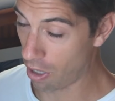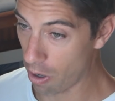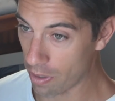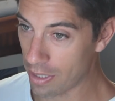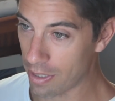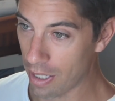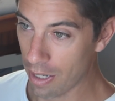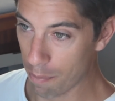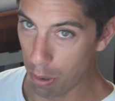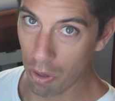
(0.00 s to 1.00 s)
always
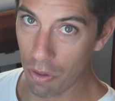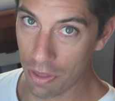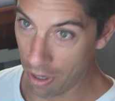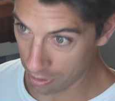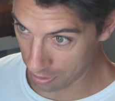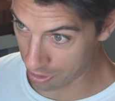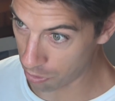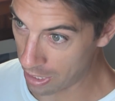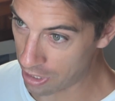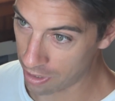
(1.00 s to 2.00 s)
both in all
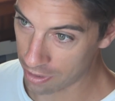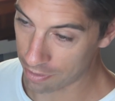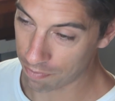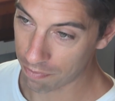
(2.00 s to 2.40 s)
situations.